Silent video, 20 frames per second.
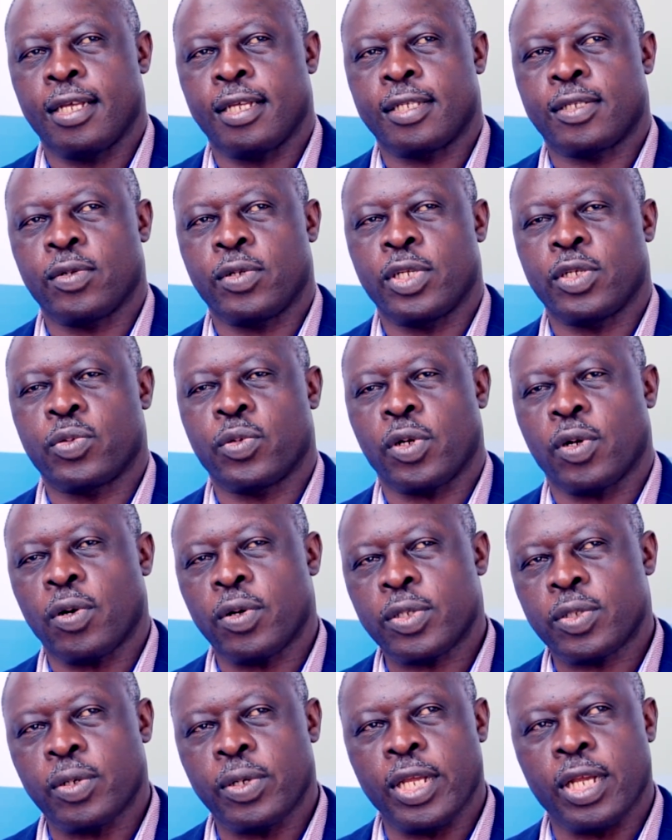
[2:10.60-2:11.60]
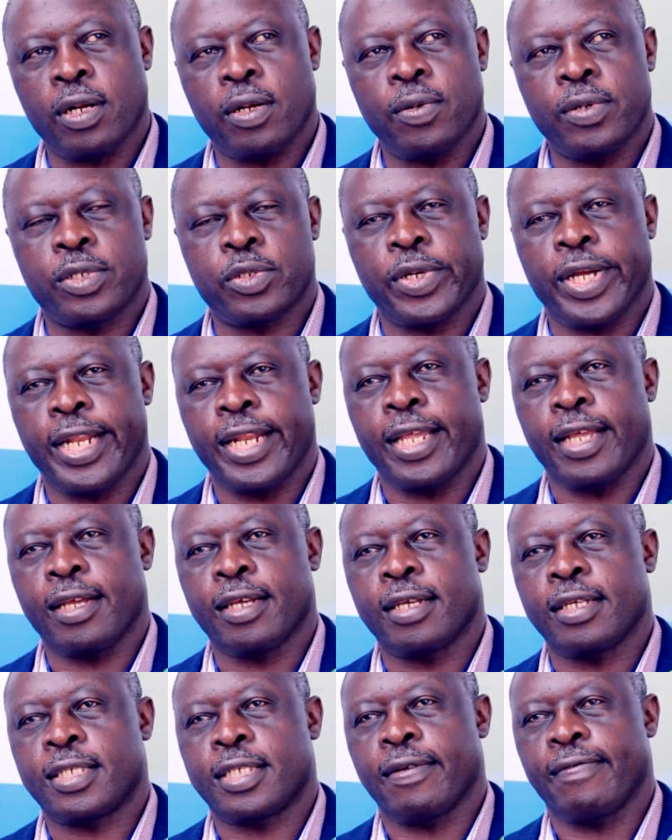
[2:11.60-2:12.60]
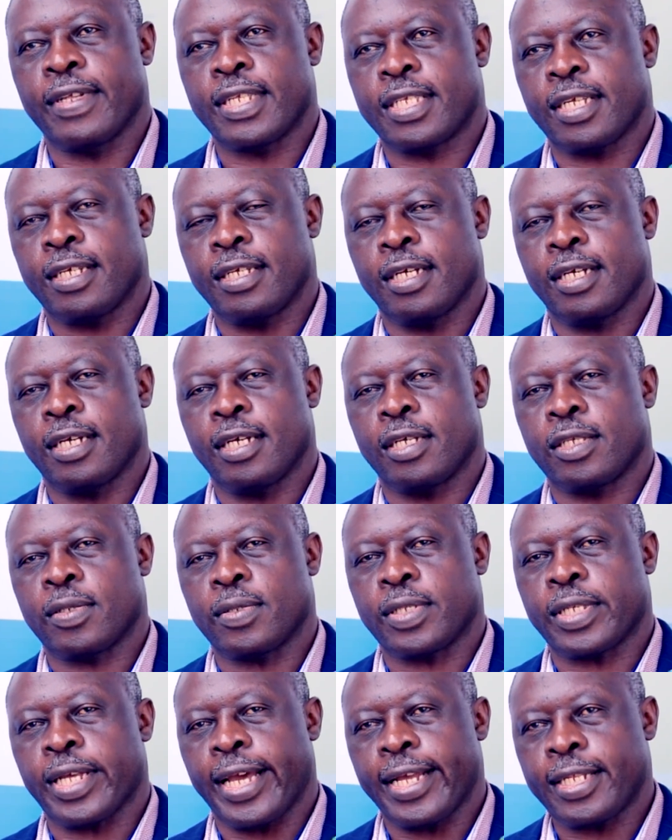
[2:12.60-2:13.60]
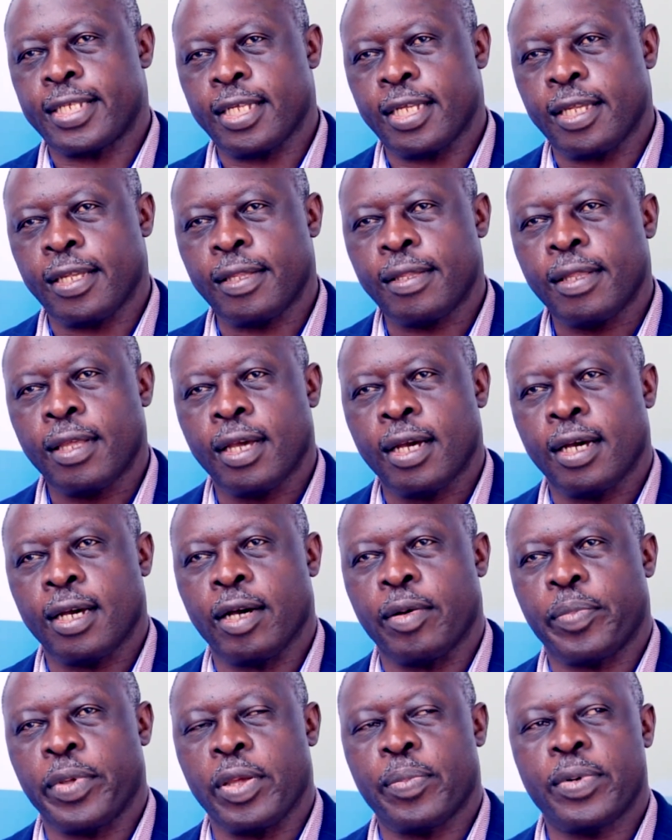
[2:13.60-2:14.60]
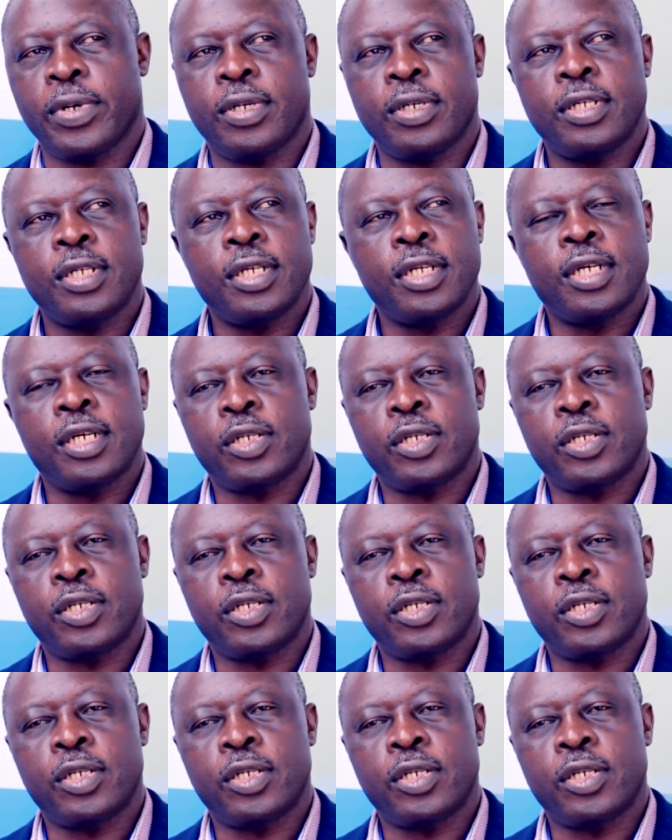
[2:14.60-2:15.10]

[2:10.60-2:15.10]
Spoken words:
So this would also include training civil society people,